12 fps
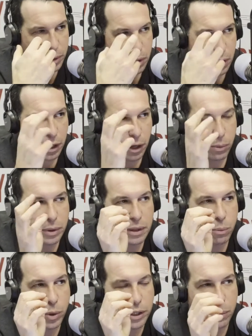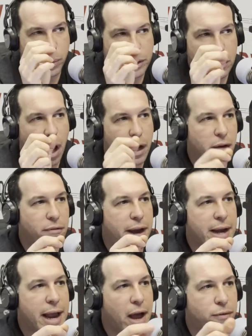you know, we're talking
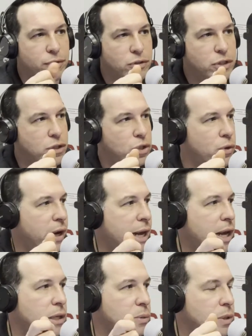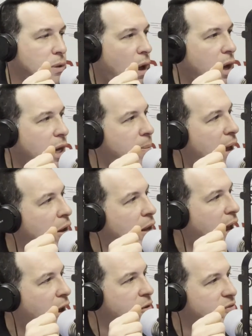right now, if you're just joining us, we're talking about
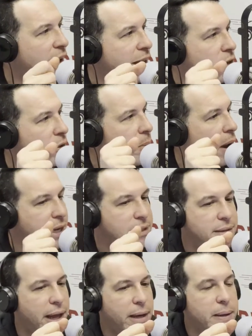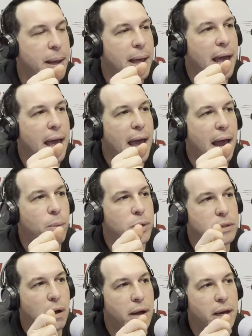clarifying your mindset. And we're
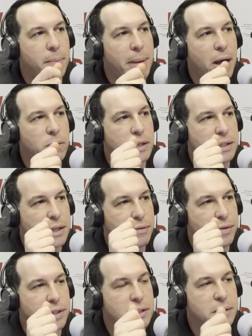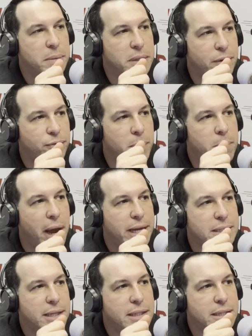talking about the different
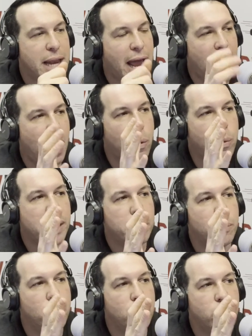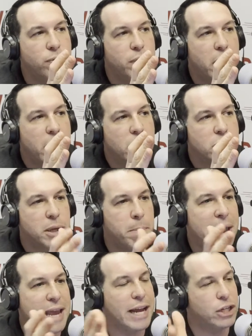mindsets and how we move to
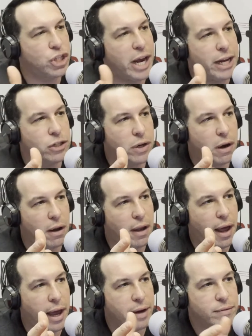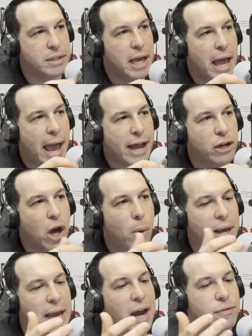making change in our lives and
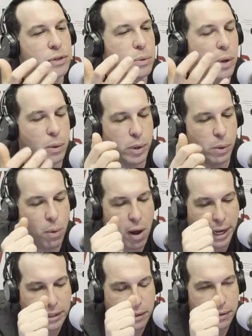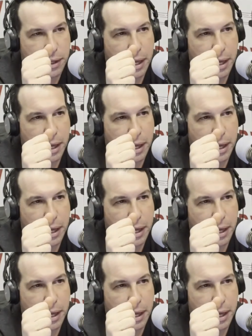going after what we want.